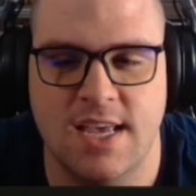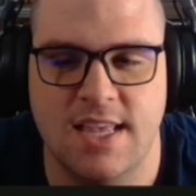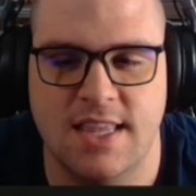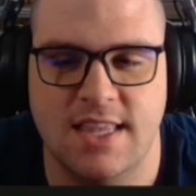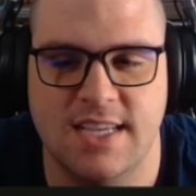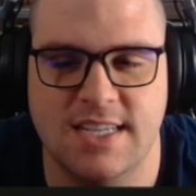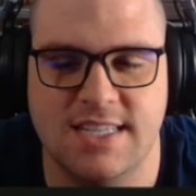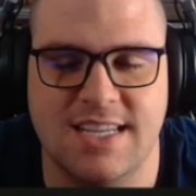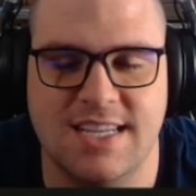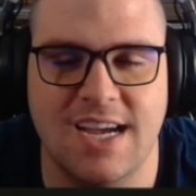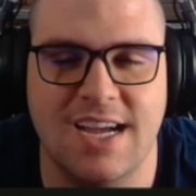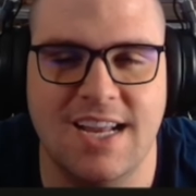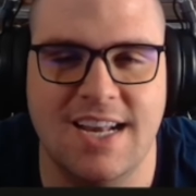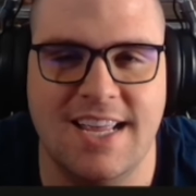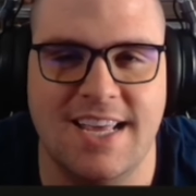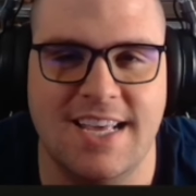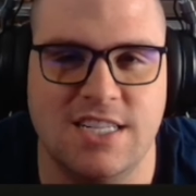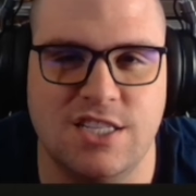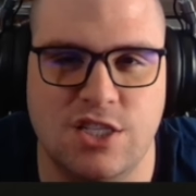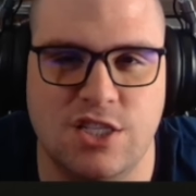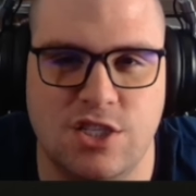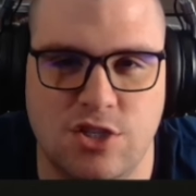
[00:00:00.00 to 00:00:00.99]
this gun
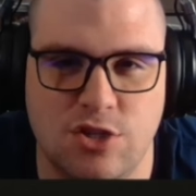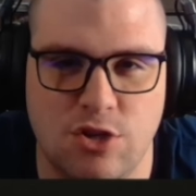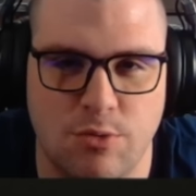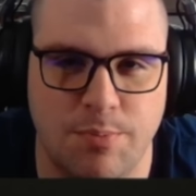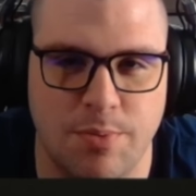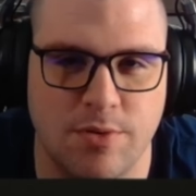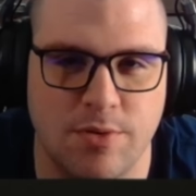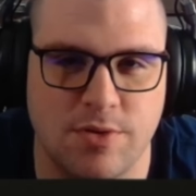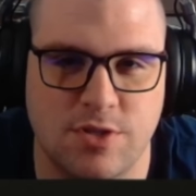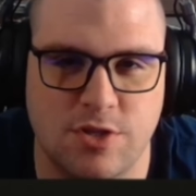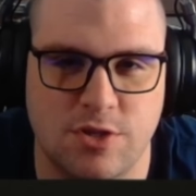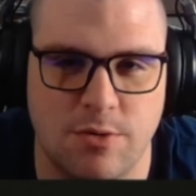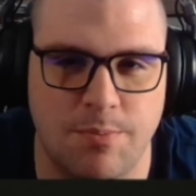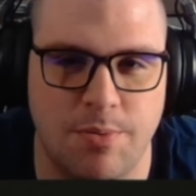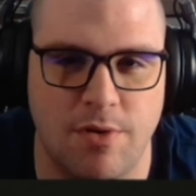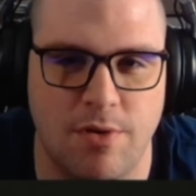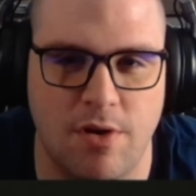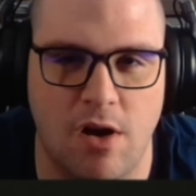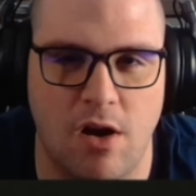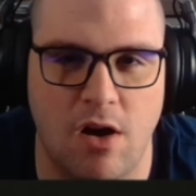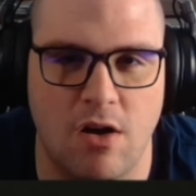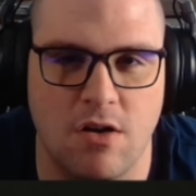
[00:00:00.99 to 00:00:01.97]
hits super
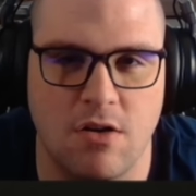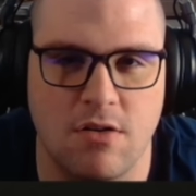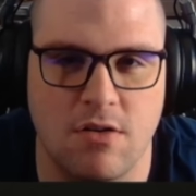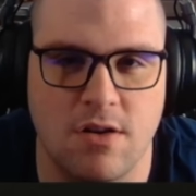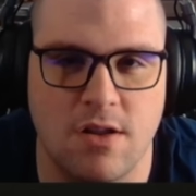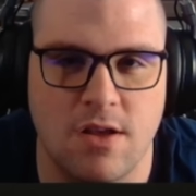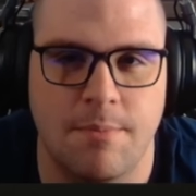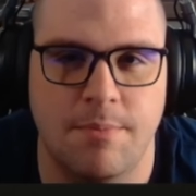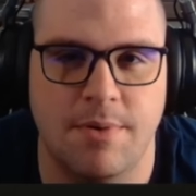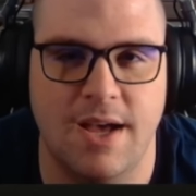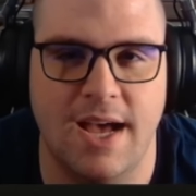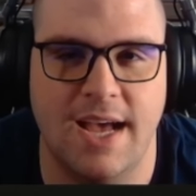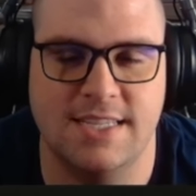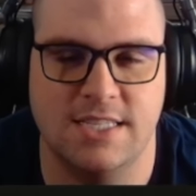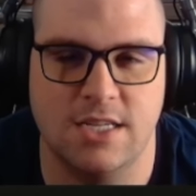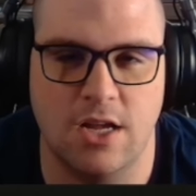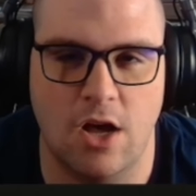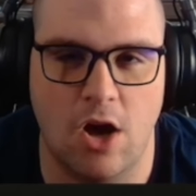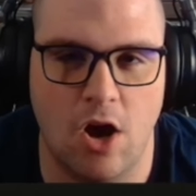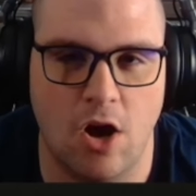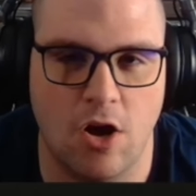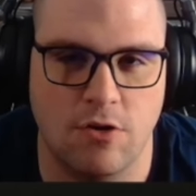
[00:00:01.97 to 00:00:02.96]
hard, but has a
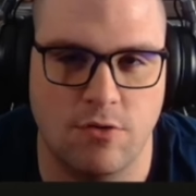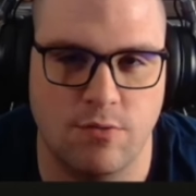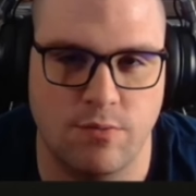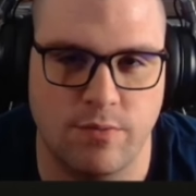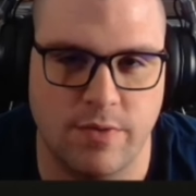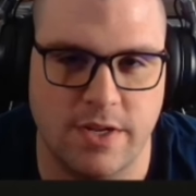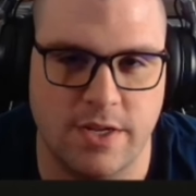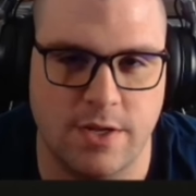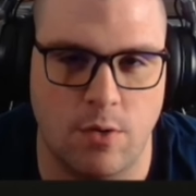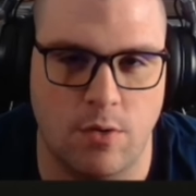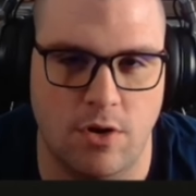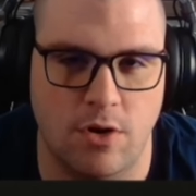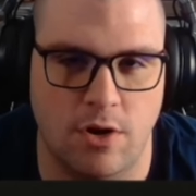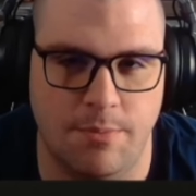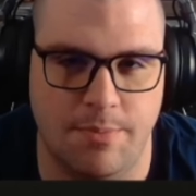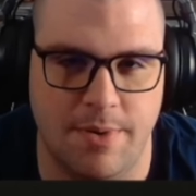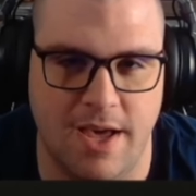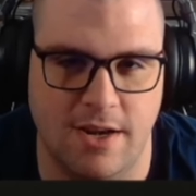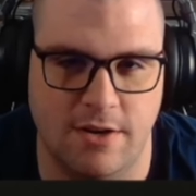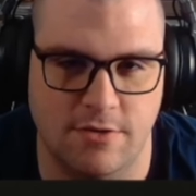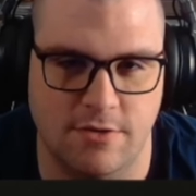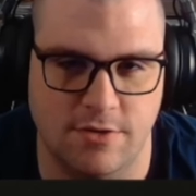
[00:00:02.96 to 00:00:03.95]
hard recoil
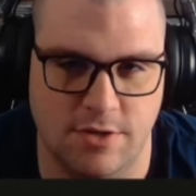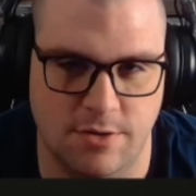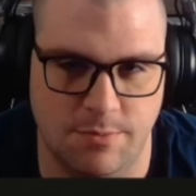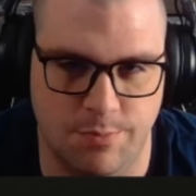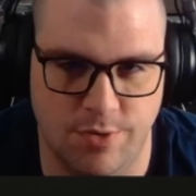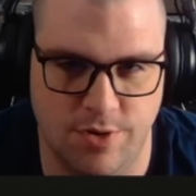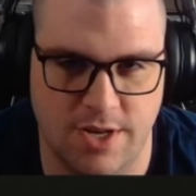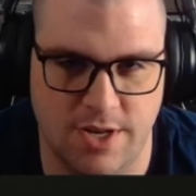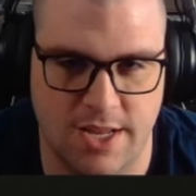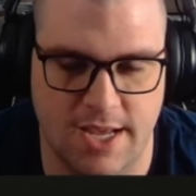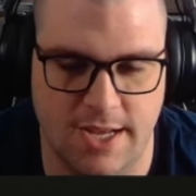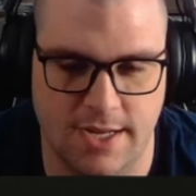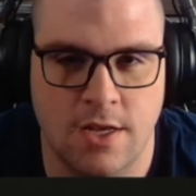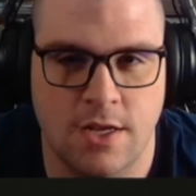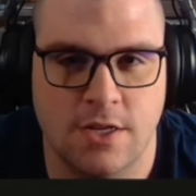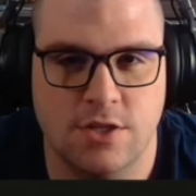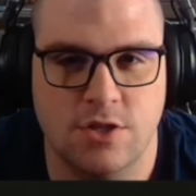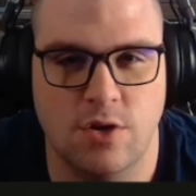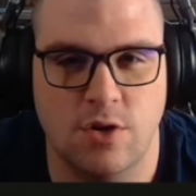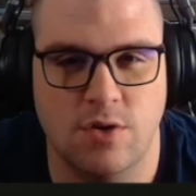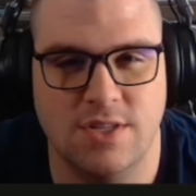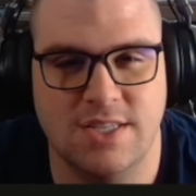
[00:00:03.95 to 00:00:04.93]
pattern to predict.
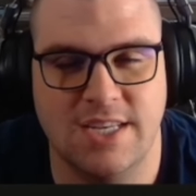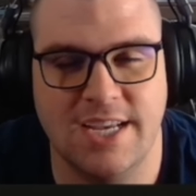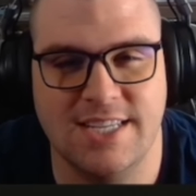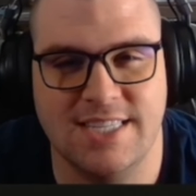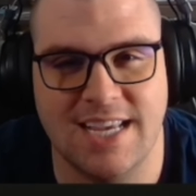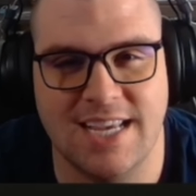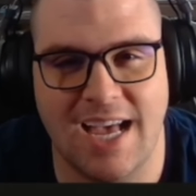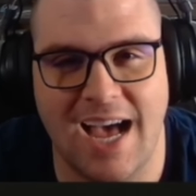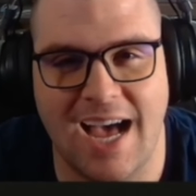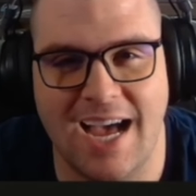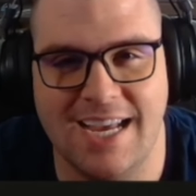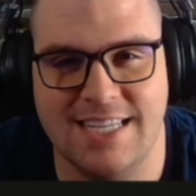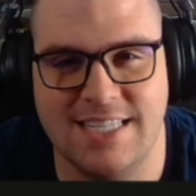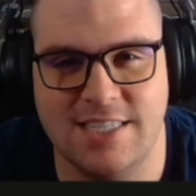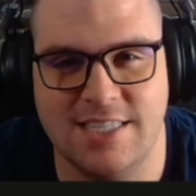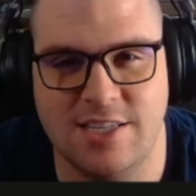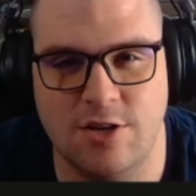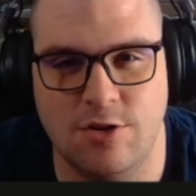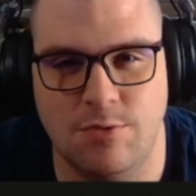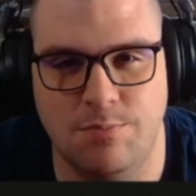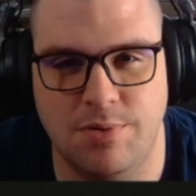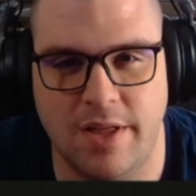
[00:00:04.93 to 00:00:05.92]
So it takes a high
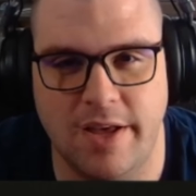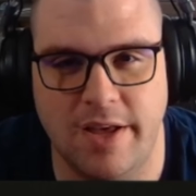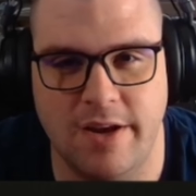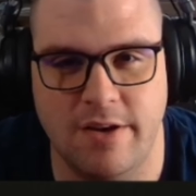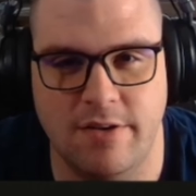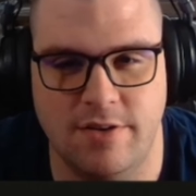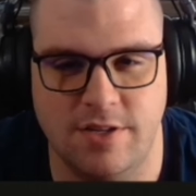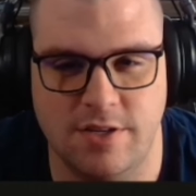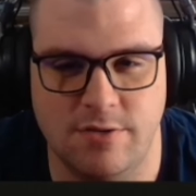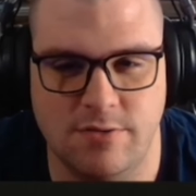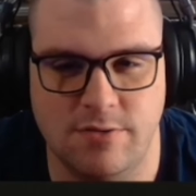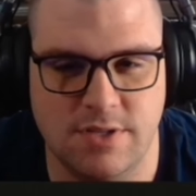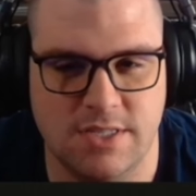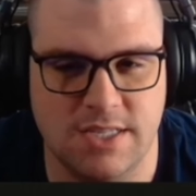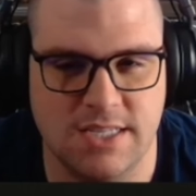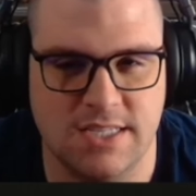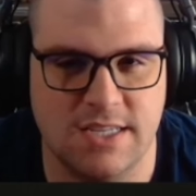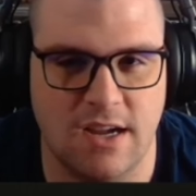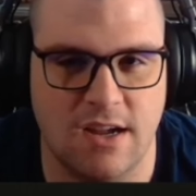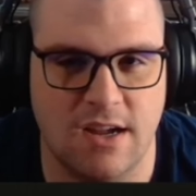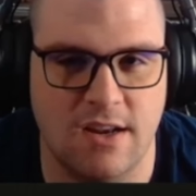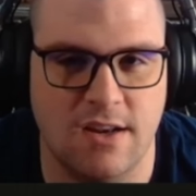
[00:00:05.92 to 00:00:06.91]
skilled player to use this
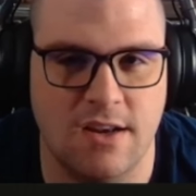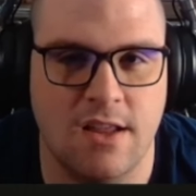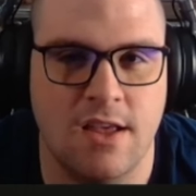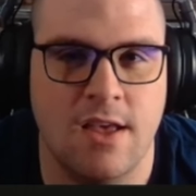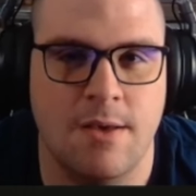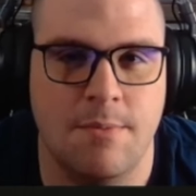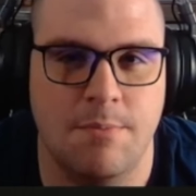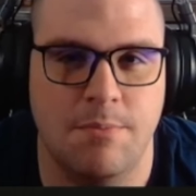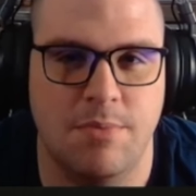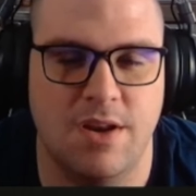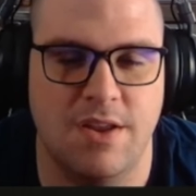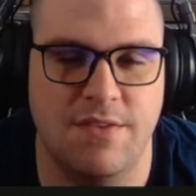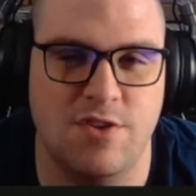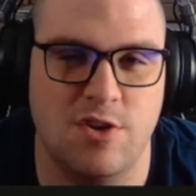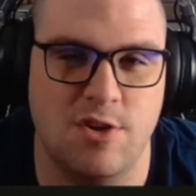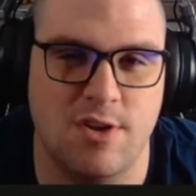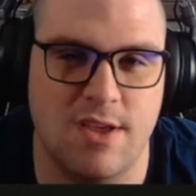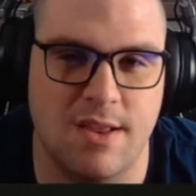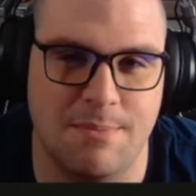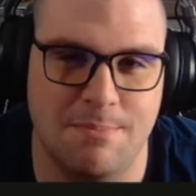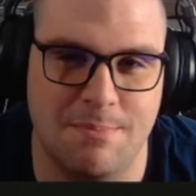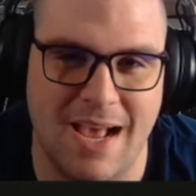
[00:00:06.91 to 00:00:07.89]
gun, but if you
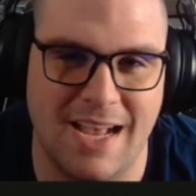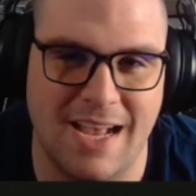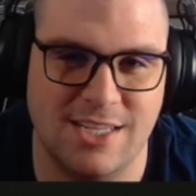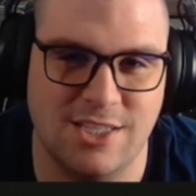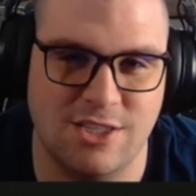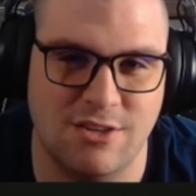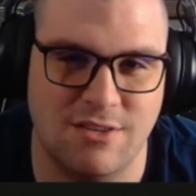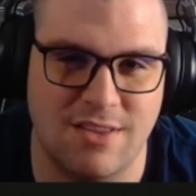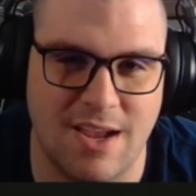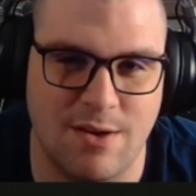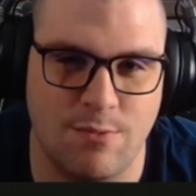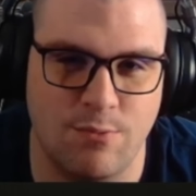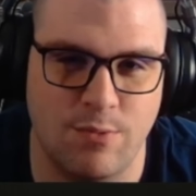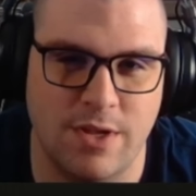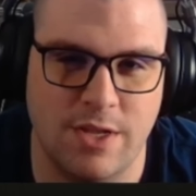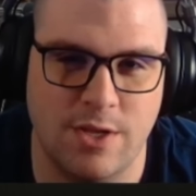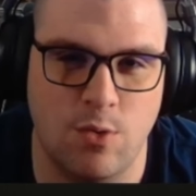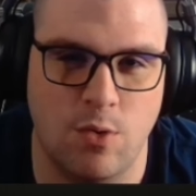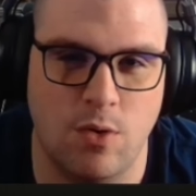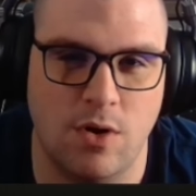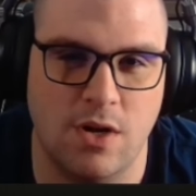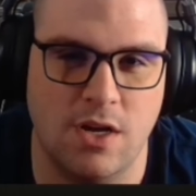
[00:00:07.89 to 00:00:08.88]
can master that
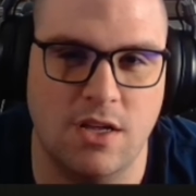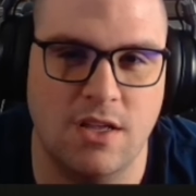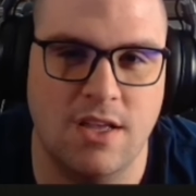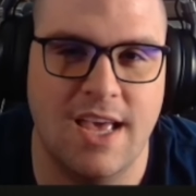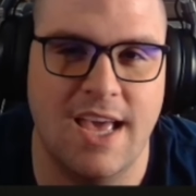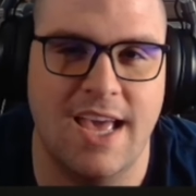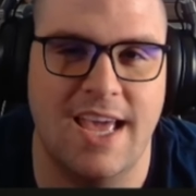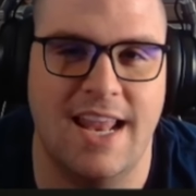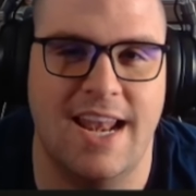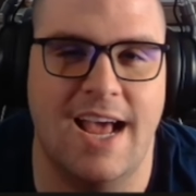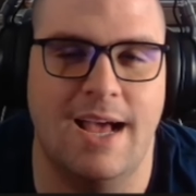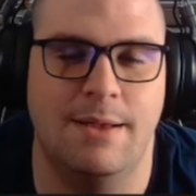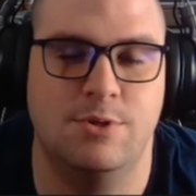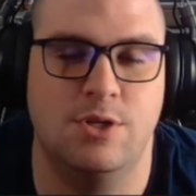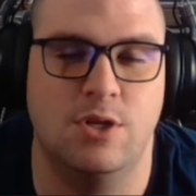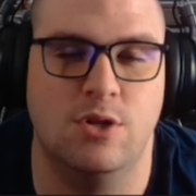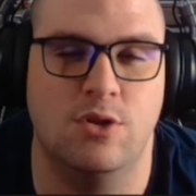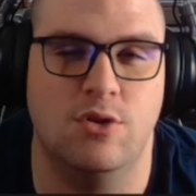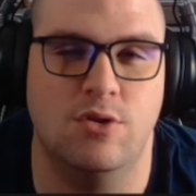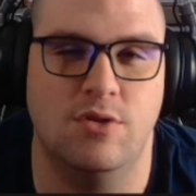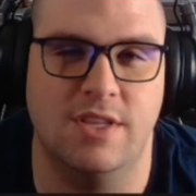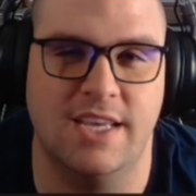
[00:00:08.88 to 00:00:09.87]
recoil, it
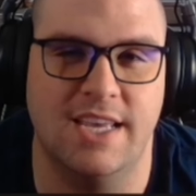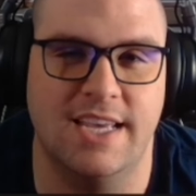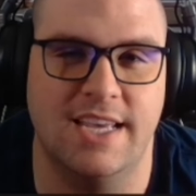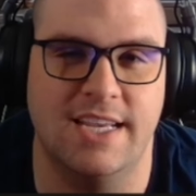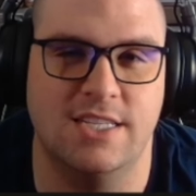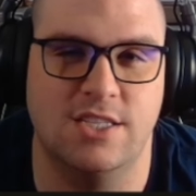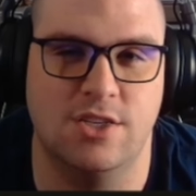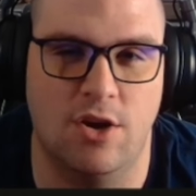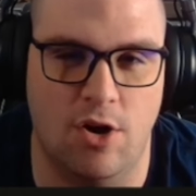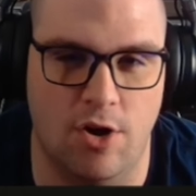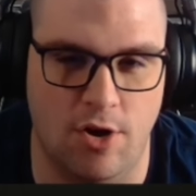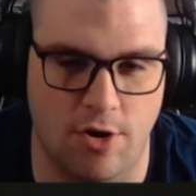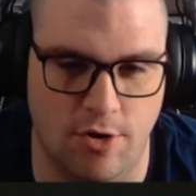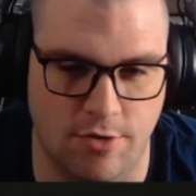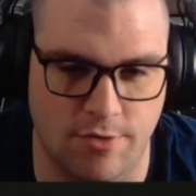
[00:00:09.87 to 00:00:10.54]
absolutely hits hard.